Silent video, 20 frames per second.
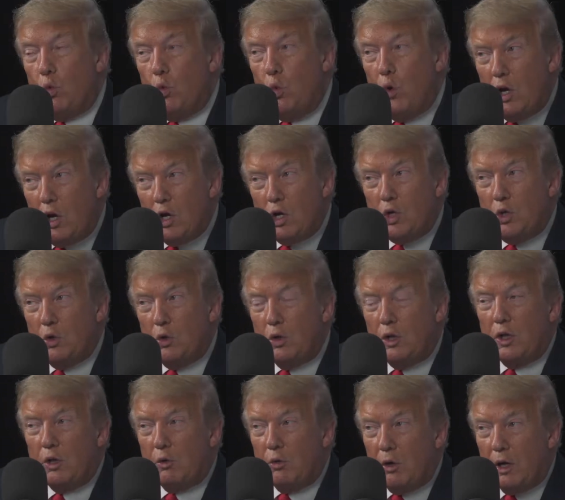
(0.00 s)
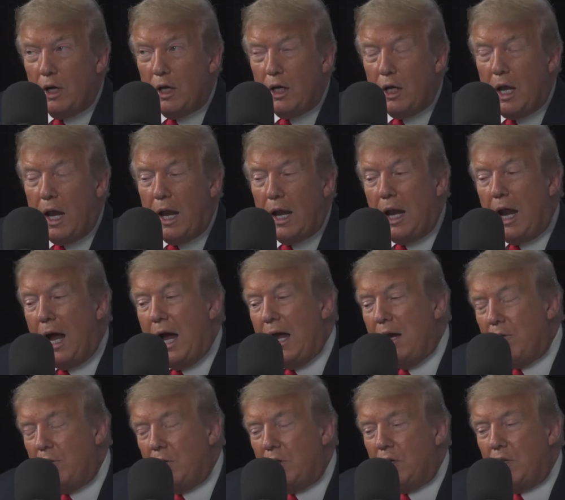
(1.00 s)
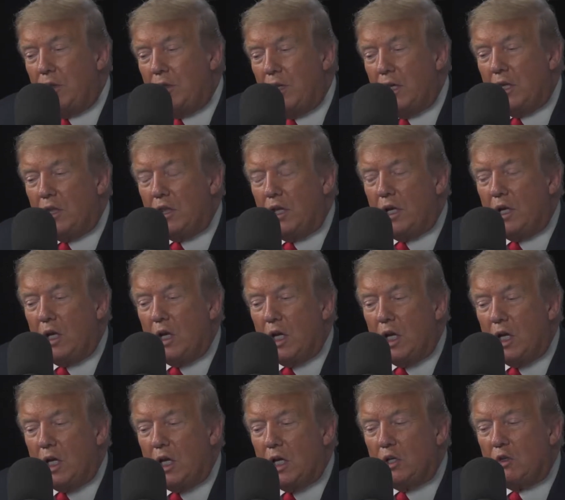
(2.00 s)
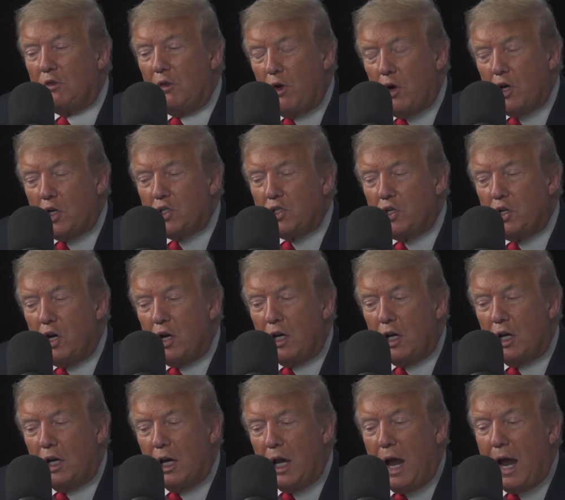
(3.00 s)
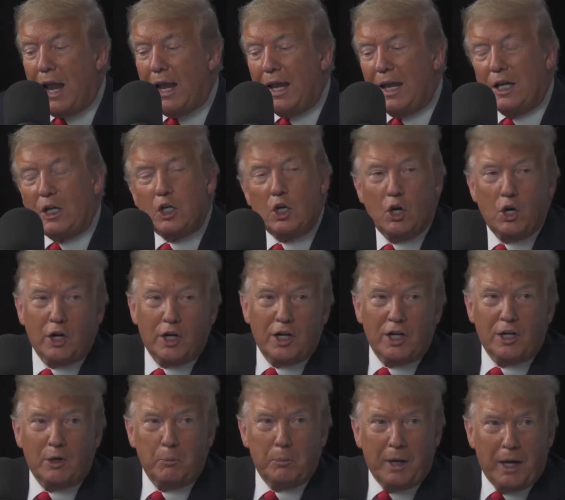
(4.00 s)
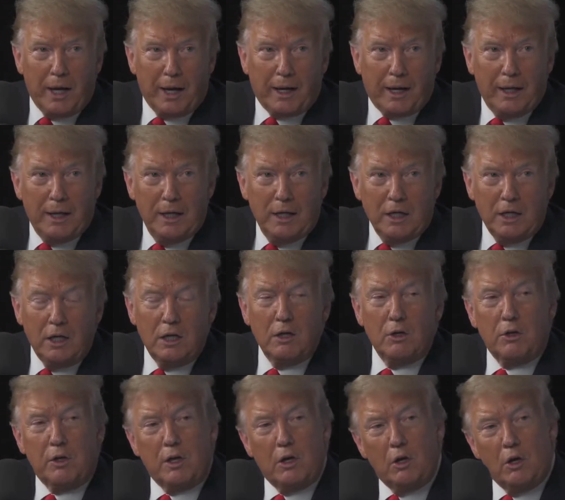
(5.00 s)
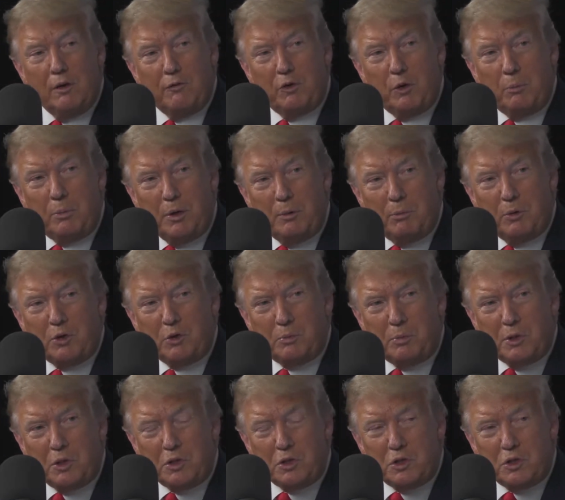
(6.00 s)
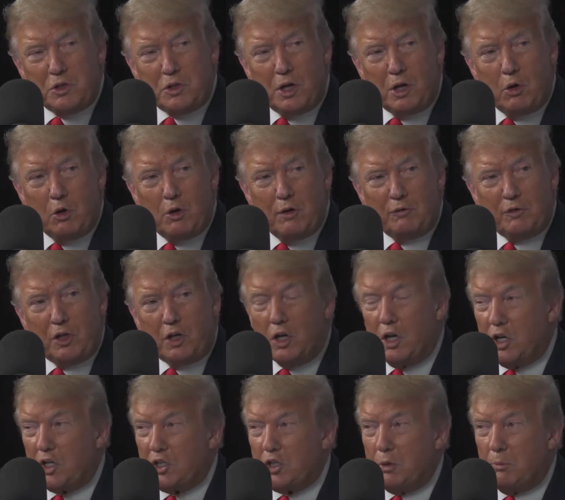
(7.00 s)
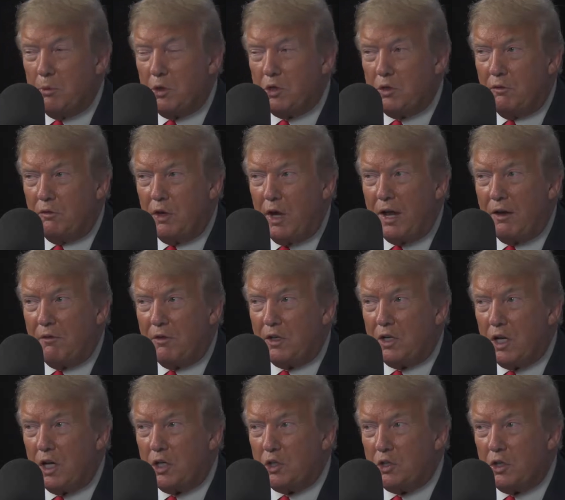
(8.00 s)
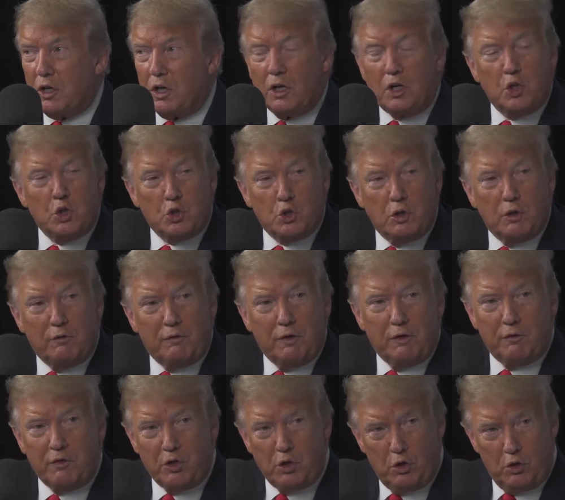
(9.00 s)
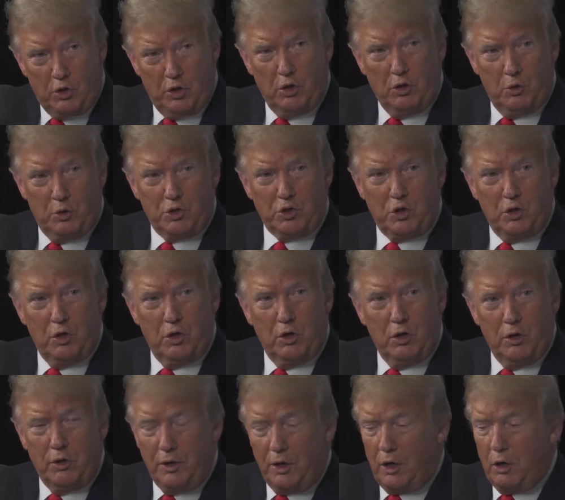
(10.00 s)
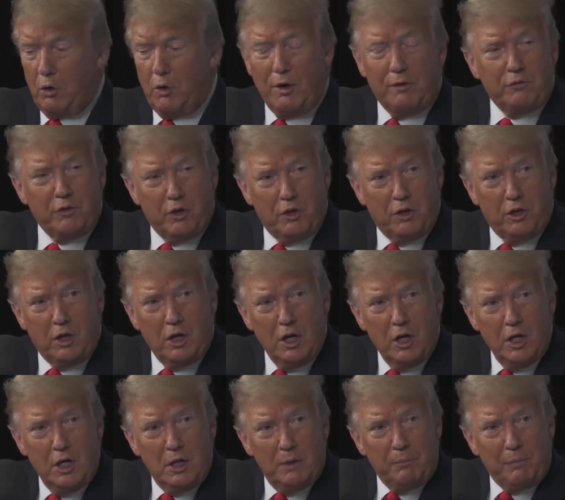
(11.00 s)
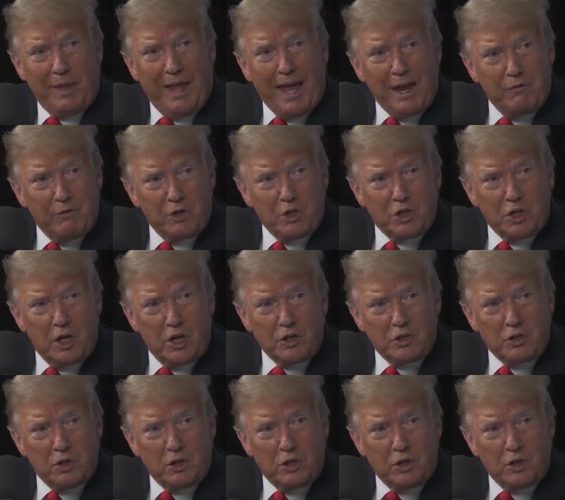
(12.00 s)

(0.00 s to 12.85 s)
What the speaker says: We are doing great. And I really think that as far as targeting, I like targeting back. You know, they go after people's business. They go after customers. If you advertise on a conservative show, you know what's going on. They go after the advertiser.